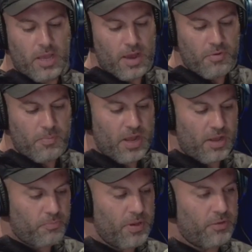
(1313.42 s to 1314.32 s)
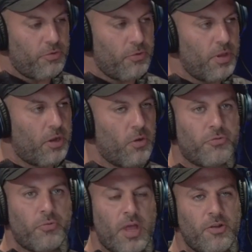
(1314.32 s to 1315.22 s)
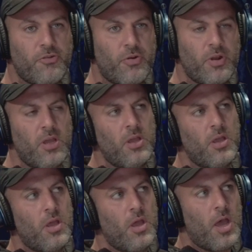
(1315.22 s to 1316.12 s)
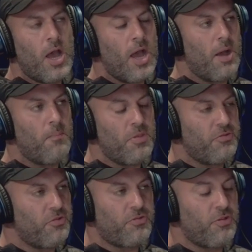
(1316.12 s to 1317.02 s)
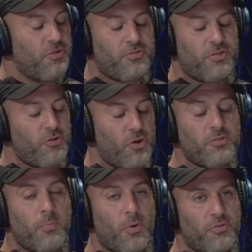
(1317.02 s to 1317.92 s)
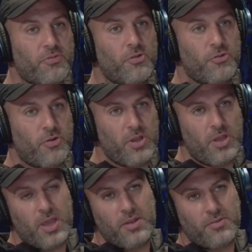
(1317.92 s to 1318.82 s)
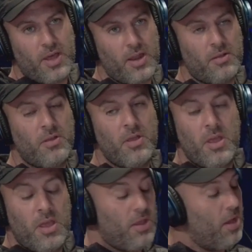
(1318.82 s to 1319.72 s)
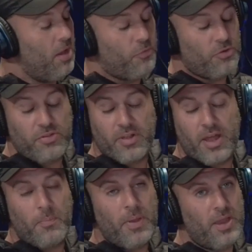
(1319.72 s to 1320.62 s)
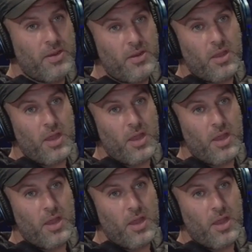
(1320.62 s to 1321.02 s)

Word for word: I speak to that goes through that journey. There's just a journey. It's a personal journey, and there's a lot of, unfortunately, there's a lot of pain.